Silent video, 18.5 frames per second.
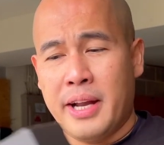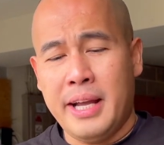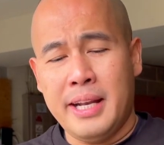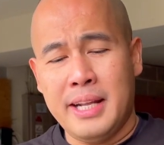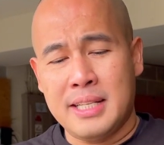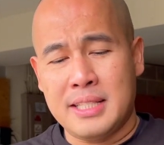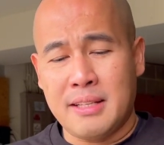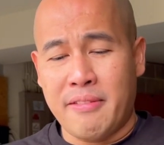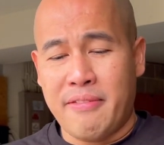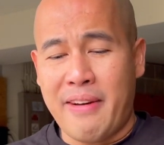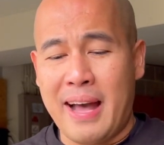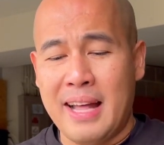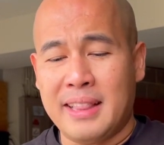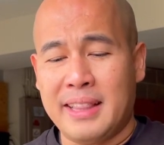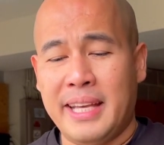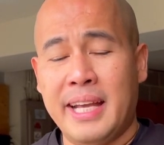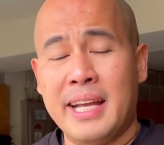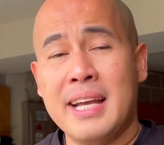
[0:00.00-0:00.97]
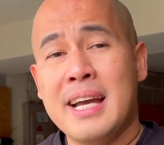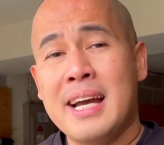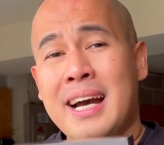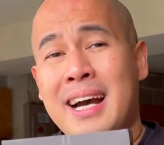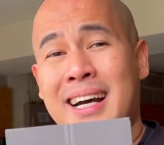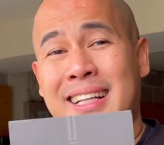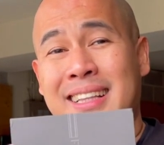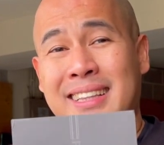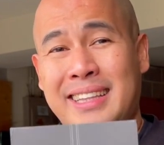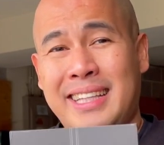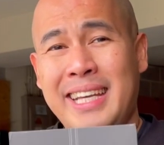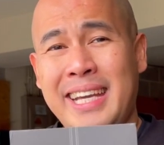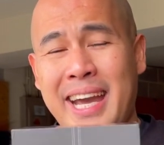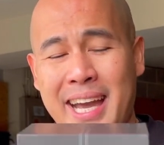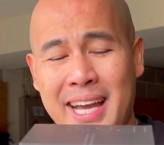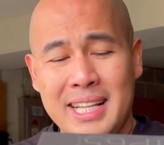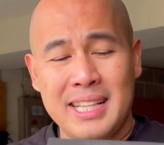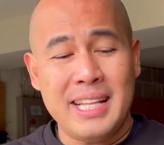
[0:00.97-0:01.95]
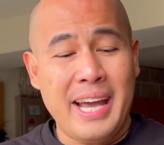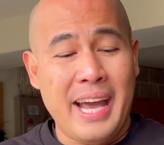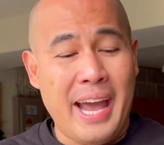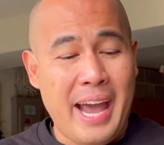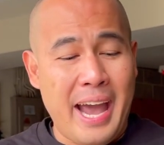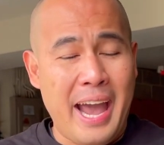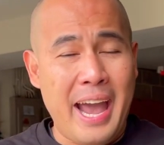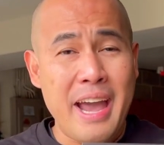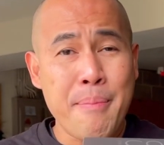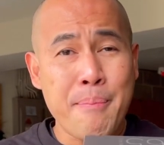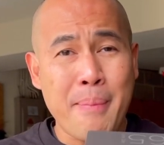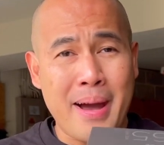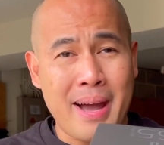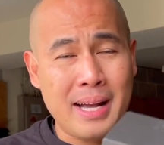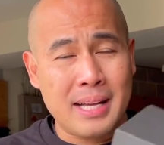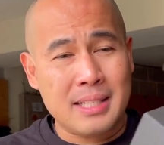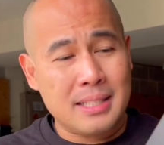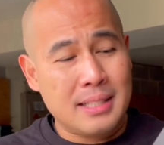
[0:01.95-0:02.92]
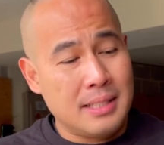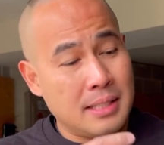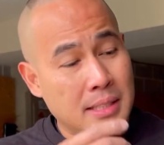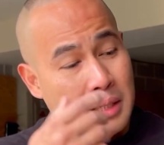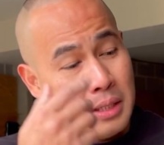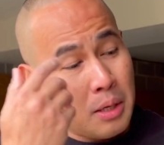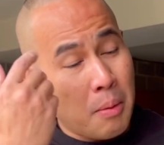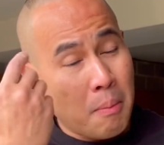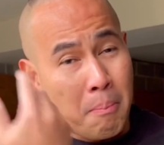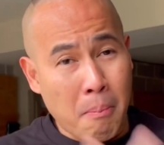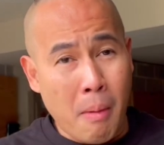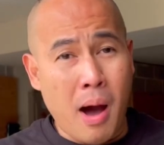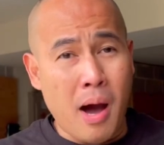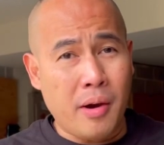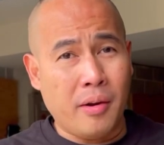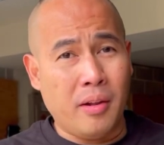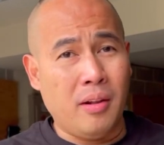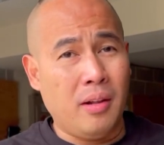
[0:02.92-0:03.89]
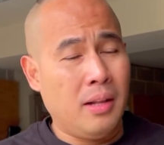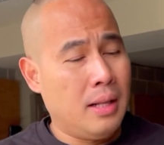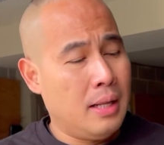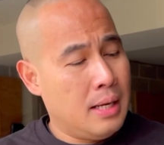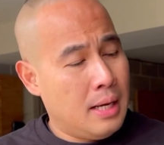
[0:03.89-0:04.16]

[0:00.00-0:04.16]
It is the Fanttik T8 Apex model.